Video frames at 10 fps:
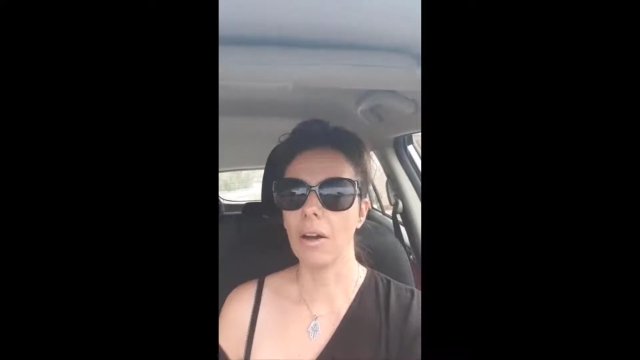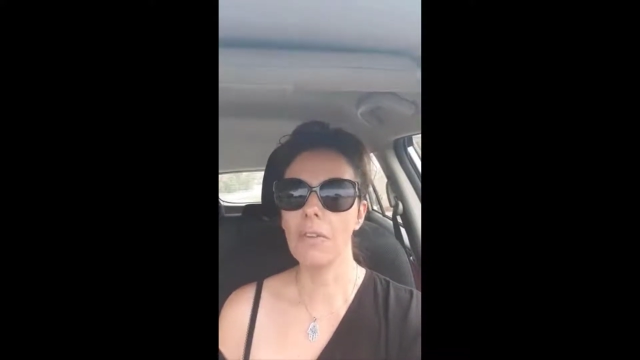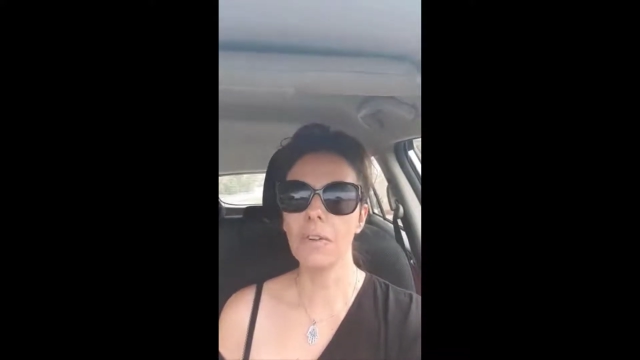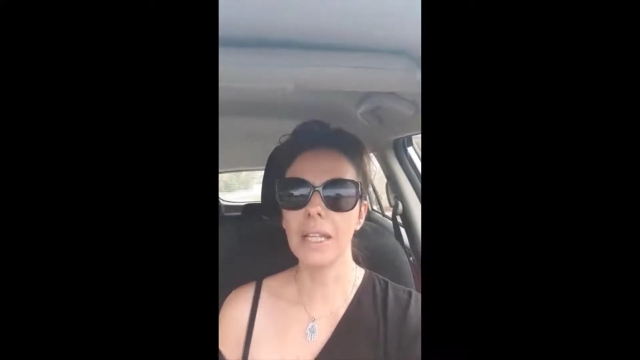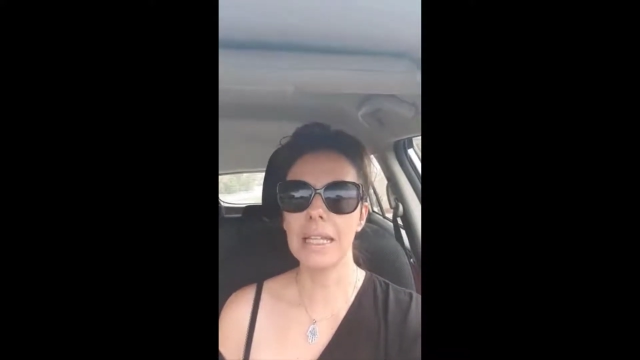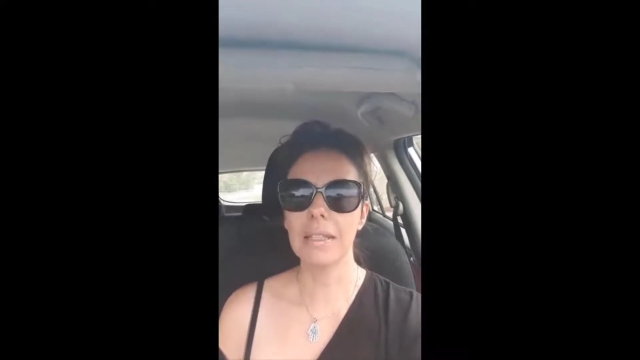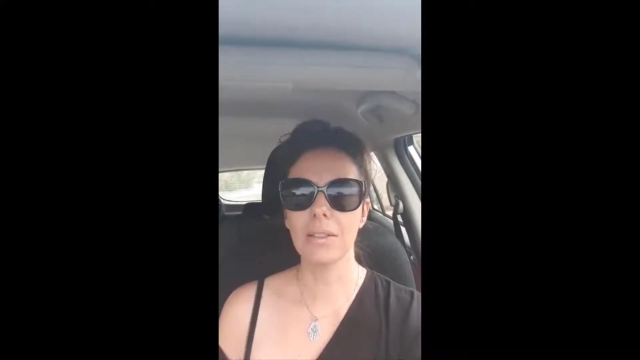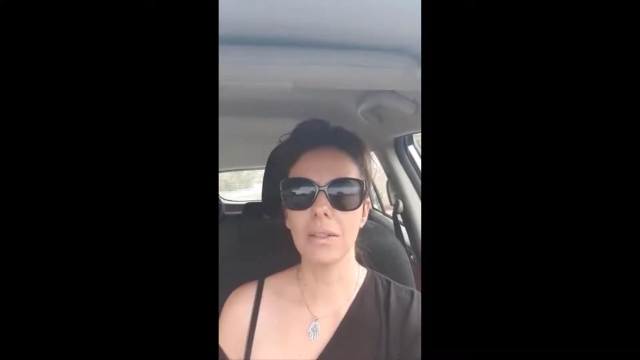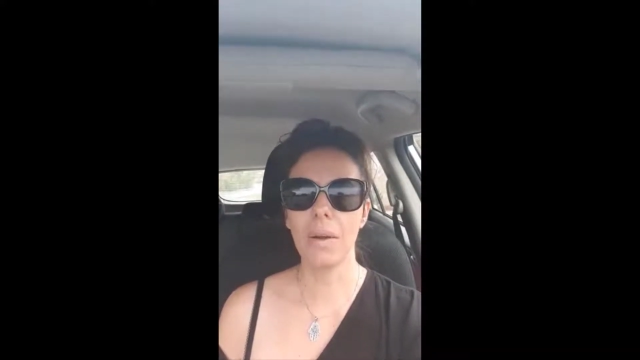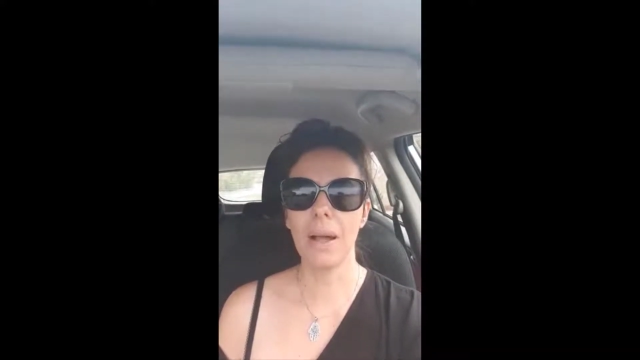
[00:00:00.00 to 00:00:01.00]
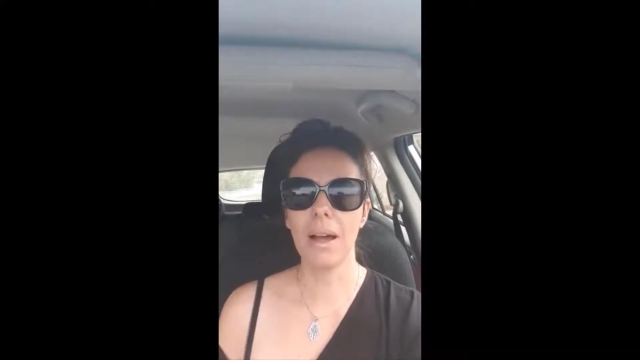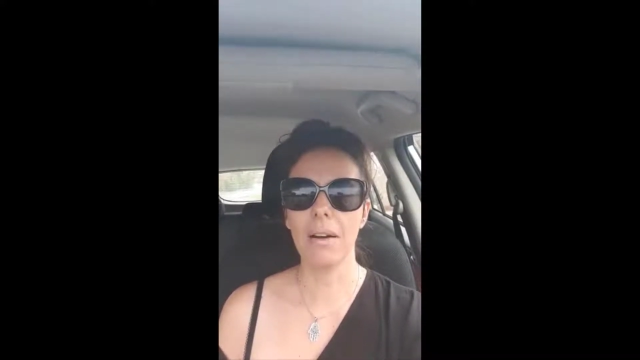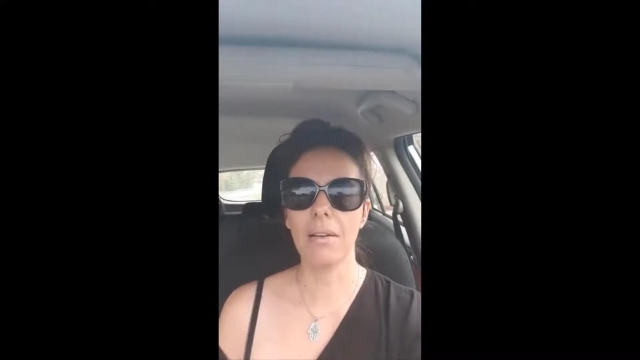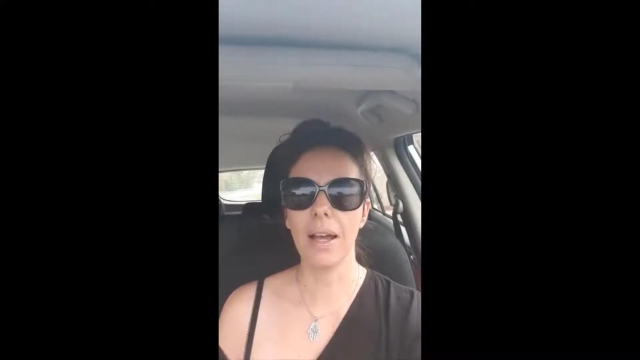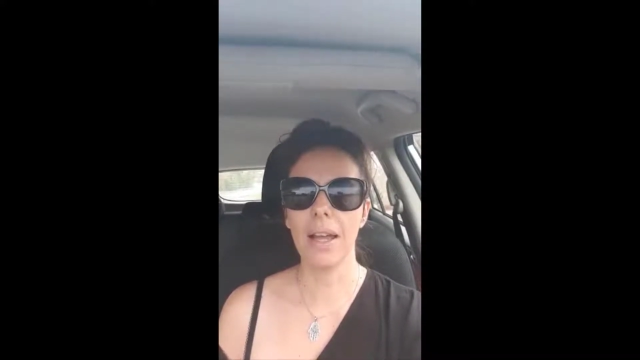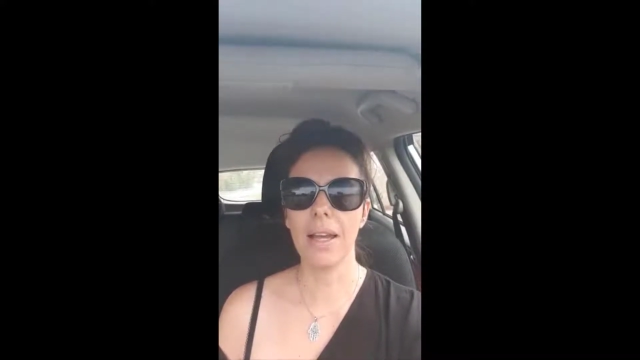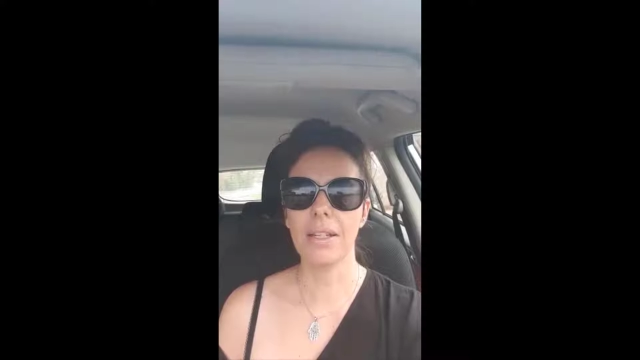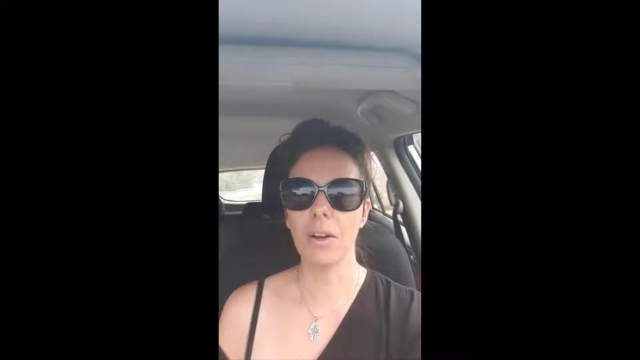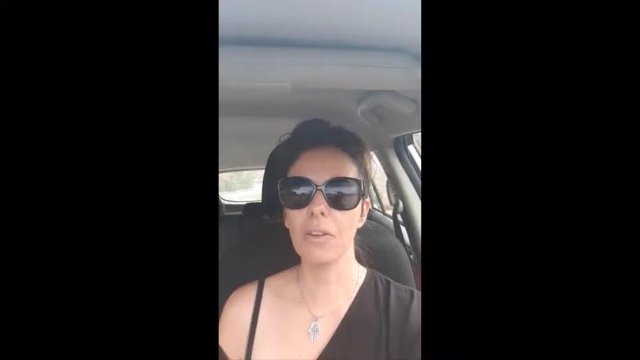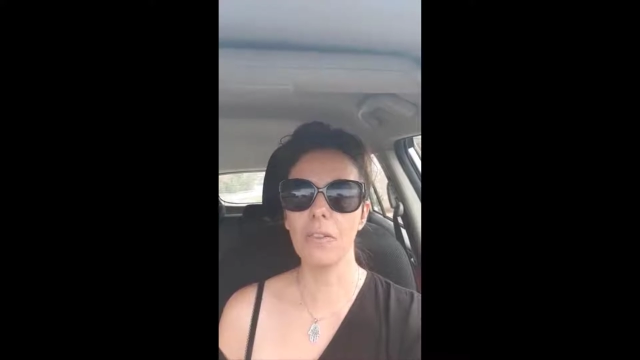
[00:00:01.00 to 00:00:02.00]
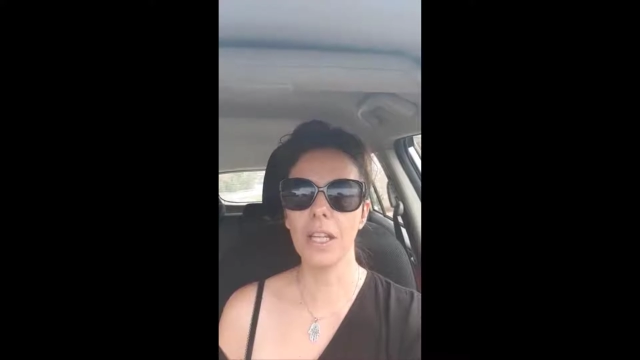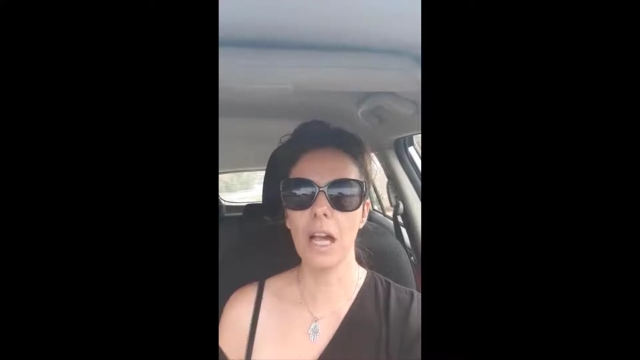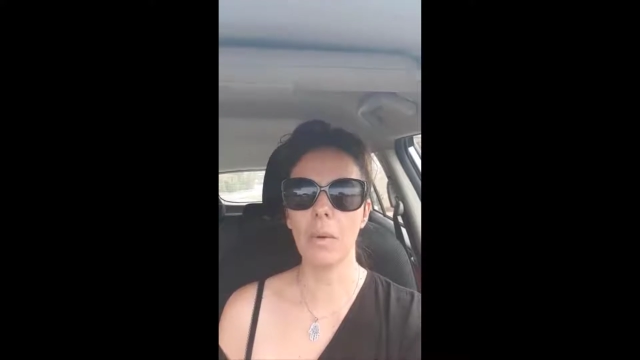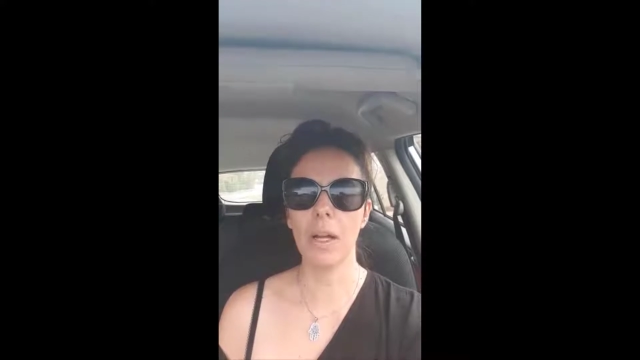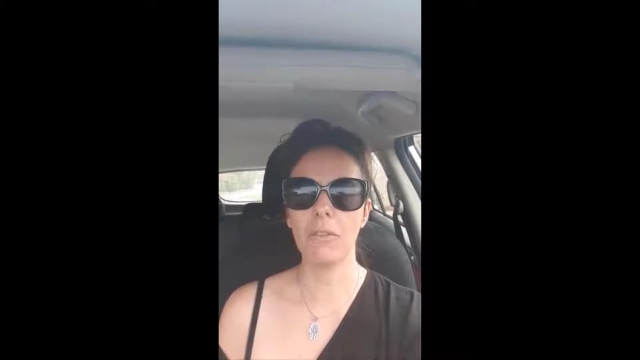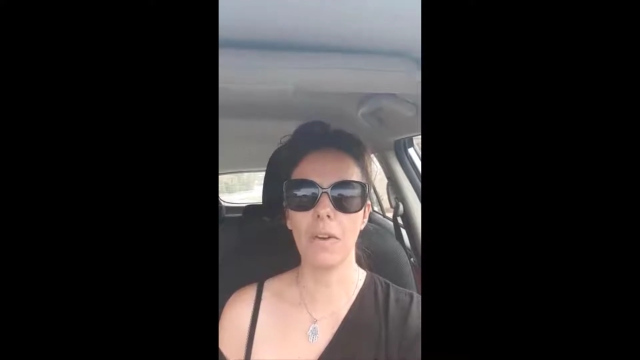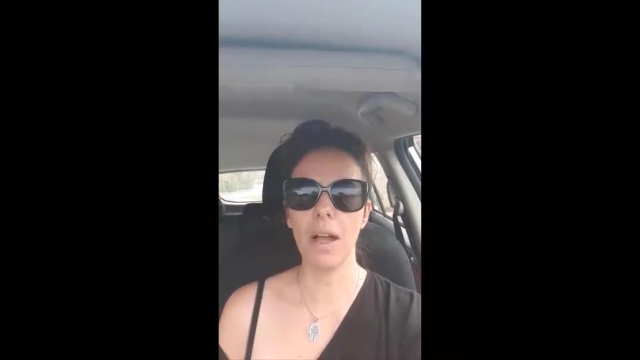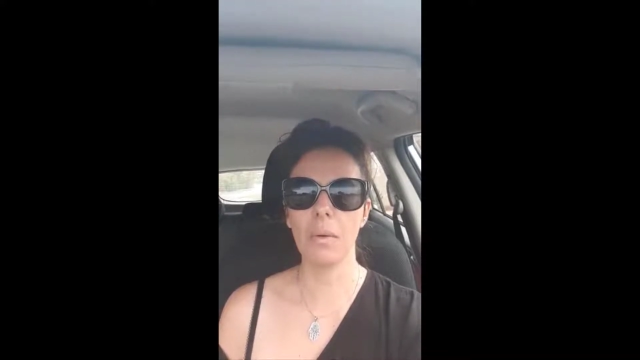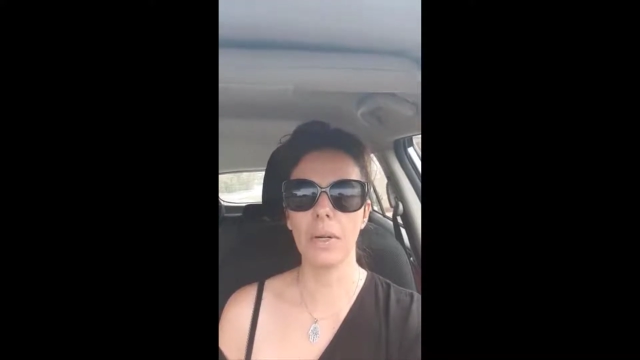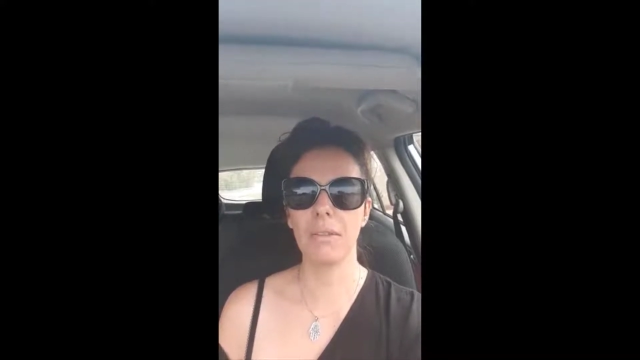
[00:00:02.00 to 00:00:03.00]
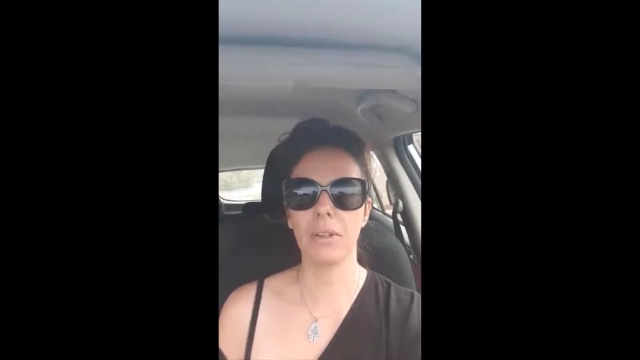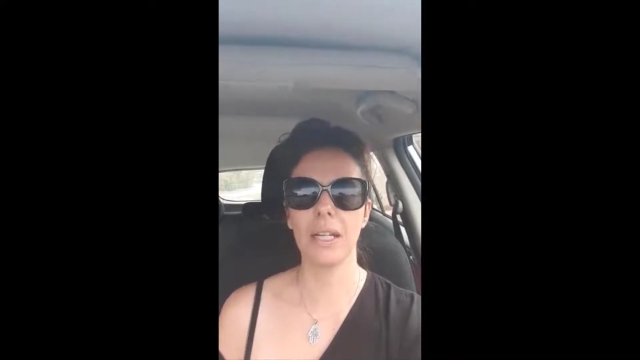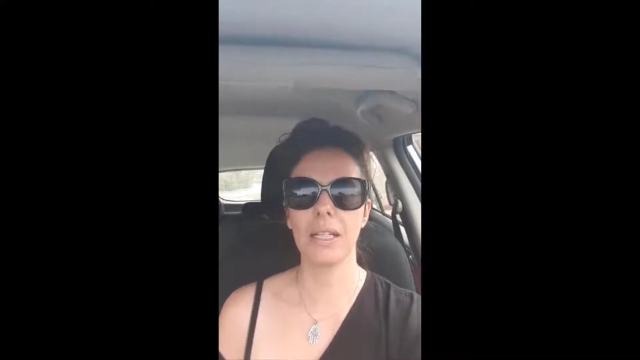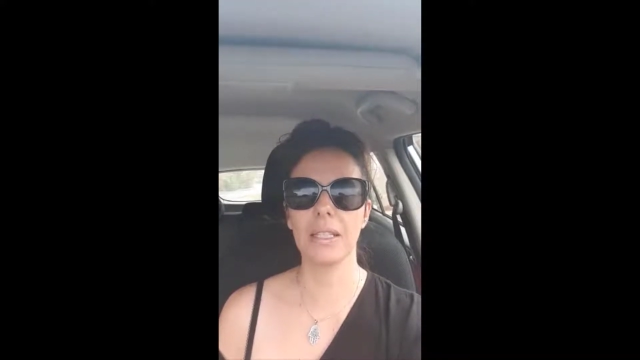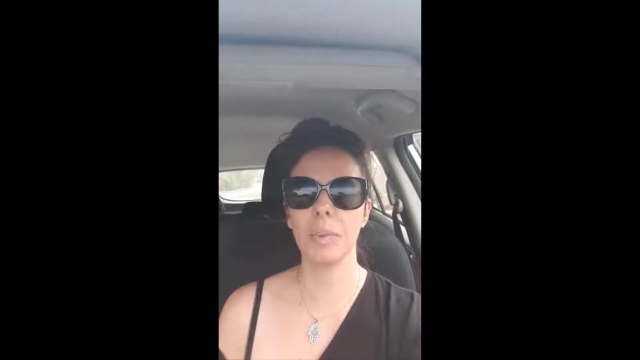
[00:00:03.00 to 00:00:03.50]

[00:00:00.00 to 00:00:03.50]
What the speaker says: Hopefully things will go well and hopefully I won't fight whatever is,